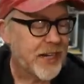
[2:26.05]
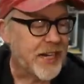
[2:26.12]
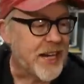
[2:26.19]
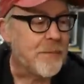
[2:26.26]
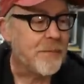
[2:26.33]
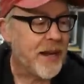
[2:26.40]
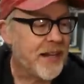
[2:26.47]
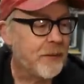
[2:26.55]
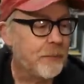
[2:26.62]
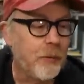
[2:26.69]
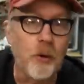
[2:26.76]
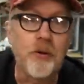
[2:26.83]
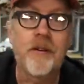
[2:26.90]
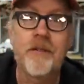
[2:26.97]
he made
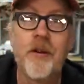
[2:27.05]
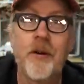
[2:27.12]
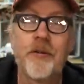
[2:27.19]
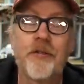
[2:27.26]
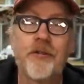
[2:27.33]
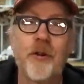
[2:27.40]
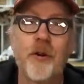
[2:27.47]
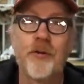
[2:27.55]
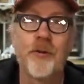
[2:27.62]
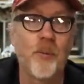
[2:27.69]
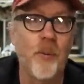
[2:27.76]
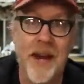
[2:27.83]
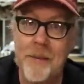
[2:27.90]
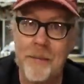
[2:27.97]
both of those
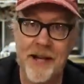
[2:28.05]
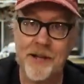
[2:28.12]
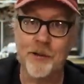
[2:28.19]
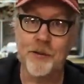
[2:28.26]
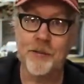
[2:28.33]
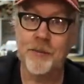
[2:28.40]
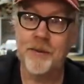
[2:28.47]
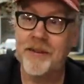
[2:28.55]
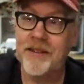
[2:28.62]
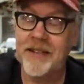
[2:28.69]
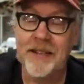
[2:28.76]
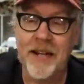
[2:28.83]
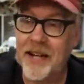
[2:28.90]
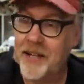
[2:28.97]
shows way better
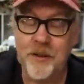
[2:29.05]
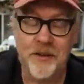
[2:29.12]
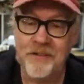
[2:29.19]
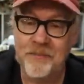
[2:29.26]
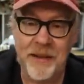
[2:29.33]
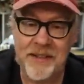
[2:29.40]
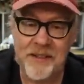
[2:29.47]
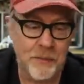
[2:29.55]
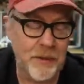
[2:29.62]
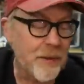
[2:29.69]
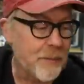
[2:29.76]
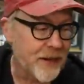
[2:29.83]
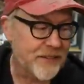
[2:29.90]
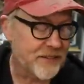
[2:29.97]
than I could have made them
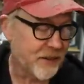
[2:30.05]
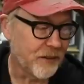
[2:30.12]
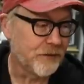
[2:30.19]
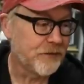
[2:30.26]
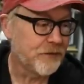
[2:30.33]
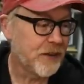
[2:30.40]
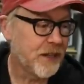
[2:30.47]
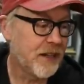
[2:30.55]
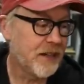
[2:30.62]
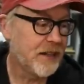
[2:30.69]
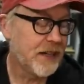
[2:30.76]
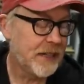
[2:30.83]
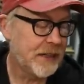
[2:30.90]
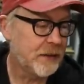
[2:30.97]
by myself.
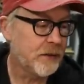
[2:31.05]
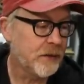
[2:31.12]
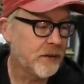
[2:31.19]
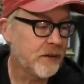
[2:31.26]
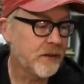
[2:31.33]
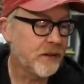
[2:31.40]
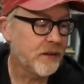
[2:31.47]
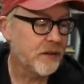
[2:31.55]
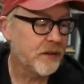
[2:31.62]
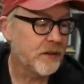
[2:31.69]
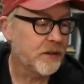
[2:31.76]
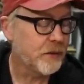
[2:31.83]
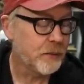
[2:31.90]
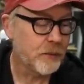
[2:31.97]
Uh, and the
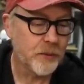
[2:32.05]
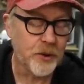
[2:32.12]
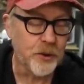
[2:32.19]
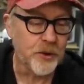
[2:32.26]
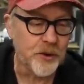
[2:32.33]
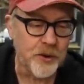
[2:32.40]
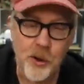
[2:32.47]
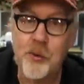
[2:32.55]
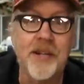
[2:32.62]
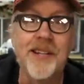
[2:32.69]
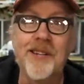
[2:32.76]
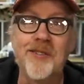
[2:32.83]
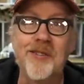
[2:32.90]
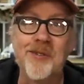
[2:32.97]
the unit
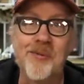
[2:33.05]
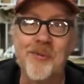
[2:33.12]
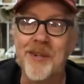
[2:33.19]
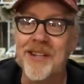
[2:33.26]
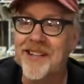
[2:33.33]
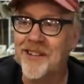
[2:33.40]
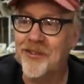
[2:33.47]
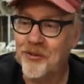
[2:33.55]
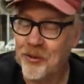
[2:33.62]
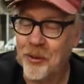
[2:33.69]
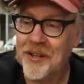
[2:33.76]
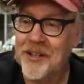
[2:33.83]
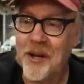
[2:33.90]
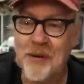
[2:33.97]
cohesion we
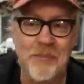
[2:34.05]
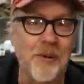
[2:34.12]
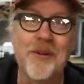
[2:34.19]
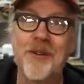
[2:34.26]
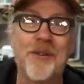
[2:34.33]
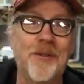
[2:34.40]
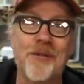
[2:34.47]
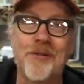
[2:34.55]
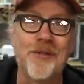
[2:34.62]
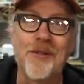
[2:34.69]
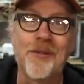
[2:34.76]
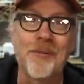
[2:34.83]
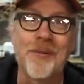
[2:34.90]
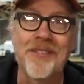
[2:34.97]
enjoyed on both of those
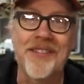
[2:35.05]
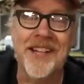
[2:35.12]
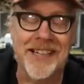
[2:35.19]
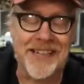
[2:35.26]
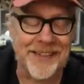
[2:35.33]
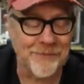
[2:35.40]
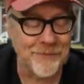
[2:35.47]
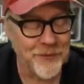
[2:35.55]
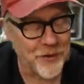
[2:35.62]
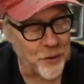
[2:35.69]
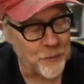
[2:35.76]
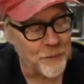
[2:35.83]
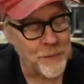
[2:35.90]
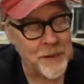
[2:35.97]
shoots was stunning.
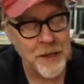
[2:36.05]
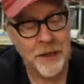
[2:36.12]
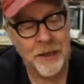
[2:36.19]
So